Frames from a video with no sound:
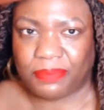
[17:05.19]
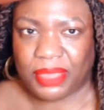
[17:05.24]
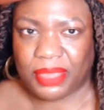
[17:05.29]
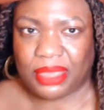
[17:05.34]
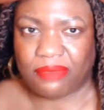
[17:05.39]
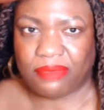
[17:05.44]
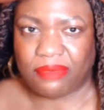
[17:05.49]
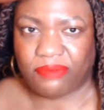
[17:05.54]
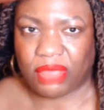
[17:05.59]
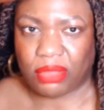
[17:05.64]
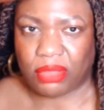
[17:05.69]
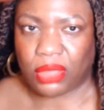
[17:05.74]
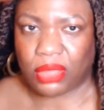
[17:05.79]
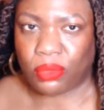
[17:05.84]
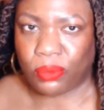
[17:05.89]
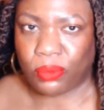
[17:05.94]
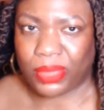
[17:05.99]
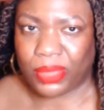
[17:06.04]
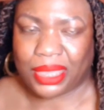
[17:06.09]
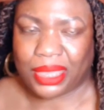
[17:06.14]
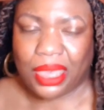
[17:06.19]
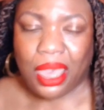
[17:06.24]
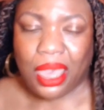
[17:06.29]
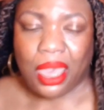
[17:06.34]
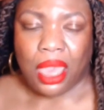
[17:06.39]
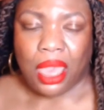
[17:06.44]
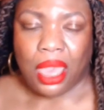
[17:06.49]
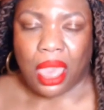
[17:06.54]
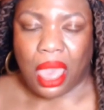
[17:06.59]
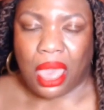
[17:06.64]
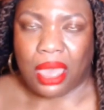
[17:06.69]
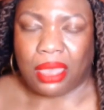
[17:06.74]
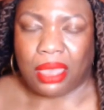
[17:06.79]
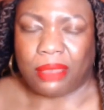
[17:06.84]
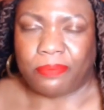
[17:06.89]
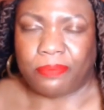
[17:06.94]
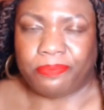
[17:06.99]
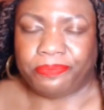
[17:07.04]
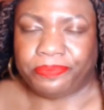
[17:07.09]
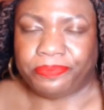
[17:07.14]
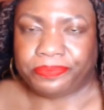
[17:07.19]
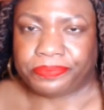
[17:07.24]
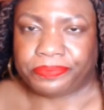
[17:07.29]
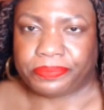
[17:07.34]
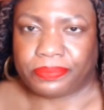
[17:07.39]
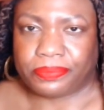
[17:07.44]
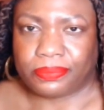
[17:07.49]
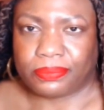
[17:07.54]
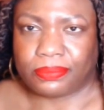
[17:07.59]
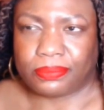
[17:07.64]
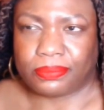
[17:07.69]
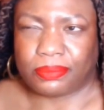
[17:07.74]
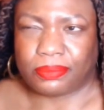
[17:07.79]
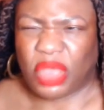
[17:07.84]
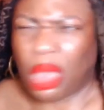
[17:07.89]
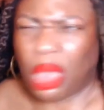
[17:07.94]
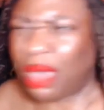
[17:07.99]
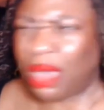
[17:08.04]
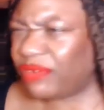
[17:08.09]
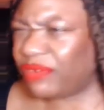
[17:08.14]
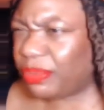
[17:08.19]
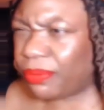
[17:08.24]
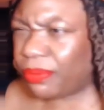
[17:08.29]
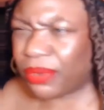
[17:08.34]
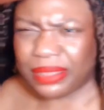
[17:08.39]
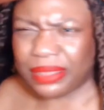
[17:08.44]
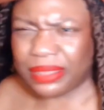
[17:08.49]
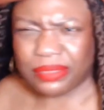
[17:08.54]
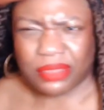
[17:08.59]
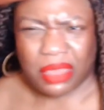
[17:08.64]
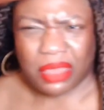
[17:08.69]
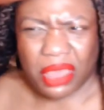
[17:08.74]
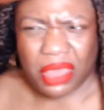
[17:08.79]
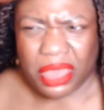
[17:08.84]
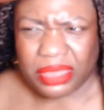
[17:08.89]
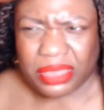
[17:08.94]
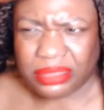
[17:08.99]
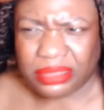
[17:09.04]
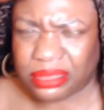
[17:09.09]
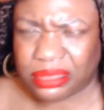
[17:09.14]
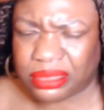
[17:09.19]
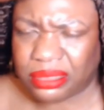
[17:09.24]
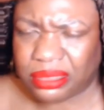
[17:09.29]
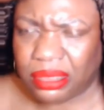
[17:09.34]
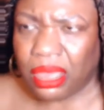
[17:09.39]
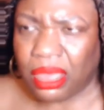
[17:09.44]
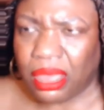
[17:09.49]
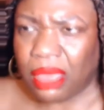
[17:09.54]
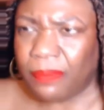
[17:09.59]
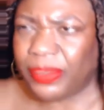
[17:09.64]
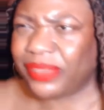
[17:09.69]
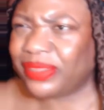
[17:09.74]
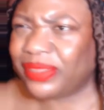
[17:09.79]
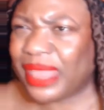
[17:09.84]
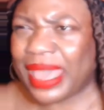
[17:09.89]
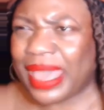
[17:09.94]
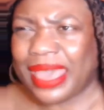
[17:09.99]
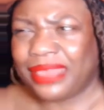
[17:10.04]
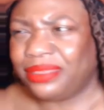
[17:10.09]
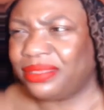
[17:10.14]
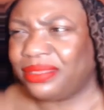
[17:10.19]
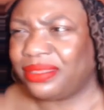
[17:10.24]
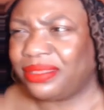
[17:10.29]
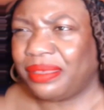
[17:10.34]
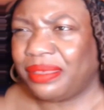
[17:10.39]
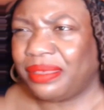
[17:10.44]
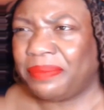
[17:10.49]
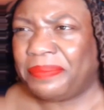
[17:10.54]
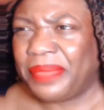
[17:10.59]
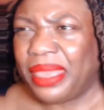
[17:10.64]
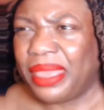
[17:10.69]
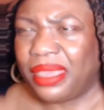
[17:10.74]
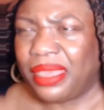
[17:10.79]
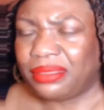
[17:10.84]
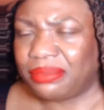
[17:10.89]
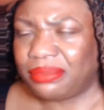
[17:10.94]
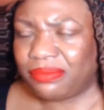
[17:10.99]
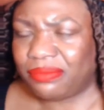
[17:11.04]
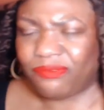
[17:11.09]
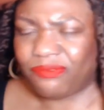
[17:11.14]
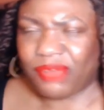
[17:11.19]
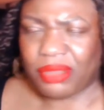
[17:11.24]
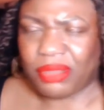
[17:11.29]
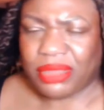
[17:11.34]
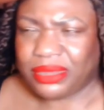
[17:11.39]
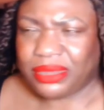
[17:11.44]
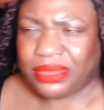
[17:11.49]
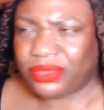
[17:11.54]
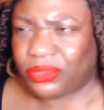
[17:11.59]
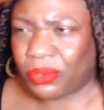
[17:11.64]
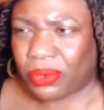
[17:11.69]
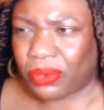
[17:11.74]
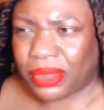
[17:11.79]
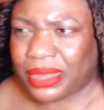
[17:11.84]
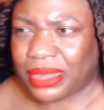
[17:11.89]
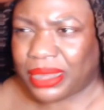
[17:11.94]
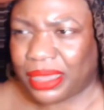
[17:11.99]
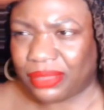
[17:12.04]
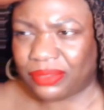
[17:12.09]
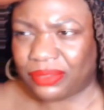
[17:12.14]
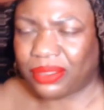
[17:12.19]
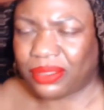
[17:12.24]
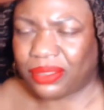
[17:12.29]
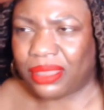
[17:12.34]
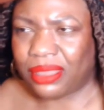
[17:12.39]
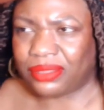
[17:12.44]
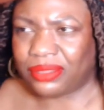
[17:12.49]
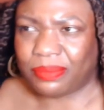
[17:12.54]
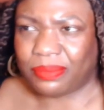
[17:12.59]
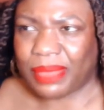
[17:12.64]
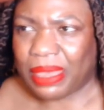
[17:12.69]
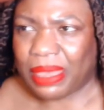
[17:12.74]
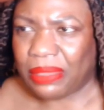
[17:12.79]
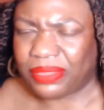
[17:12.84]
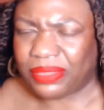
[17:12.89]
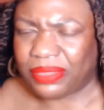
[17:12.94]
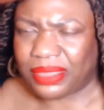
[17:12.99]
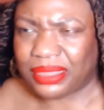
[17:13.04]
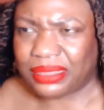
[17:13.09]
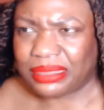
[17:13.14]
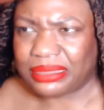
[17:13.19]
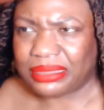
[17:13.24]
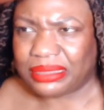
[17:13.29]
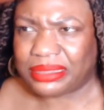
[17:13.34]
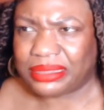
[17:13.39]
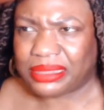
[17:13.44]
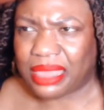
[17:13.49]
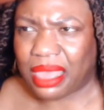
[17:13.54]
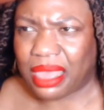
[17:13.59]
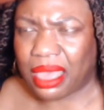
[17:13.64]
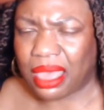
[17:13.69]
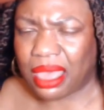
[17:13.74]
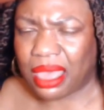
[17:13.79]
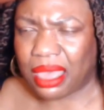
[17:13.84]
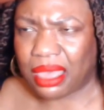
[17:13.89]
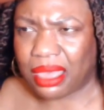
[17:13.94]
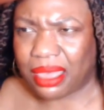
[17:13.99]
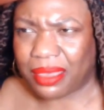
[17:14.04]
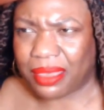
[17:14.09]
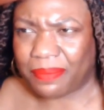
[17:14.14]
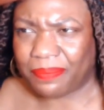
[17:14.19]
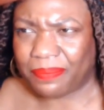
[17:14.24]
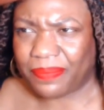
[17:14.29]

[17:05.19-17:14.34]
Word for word: a very quick um, coffee break thought because i had some very disorganized thoughts about this um,